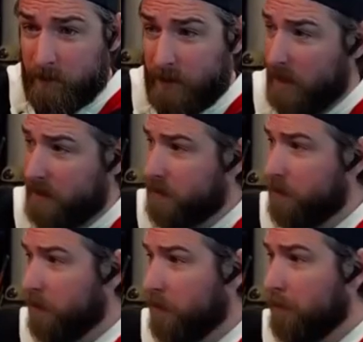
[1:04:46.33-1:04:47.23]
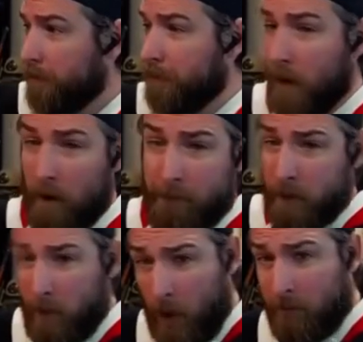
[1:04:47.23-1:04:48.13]
That's a
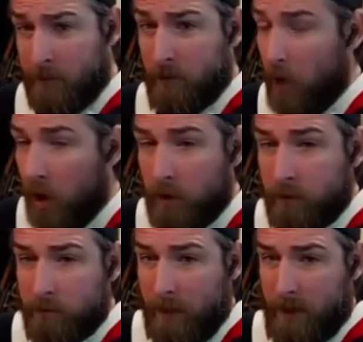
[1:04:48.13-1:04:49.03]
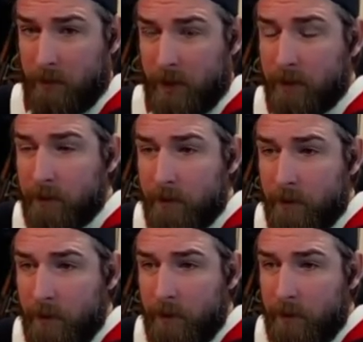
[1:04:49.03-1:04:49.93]
football field long, by the way.
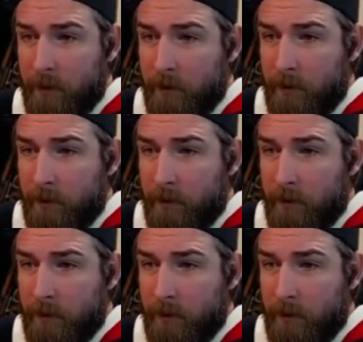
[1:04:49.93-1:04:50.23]
Yeah.